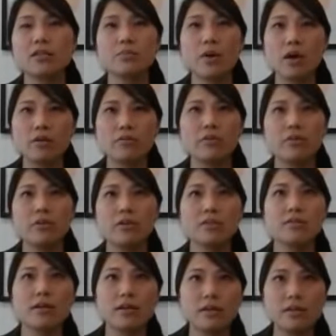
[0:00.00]
and part of the
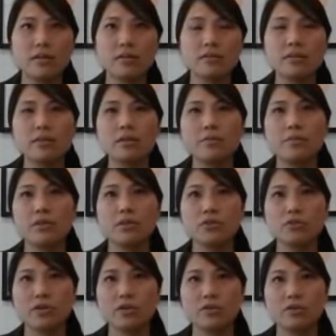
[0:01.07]
executive and the
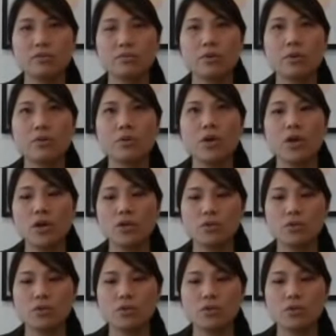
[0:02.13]
administrator's role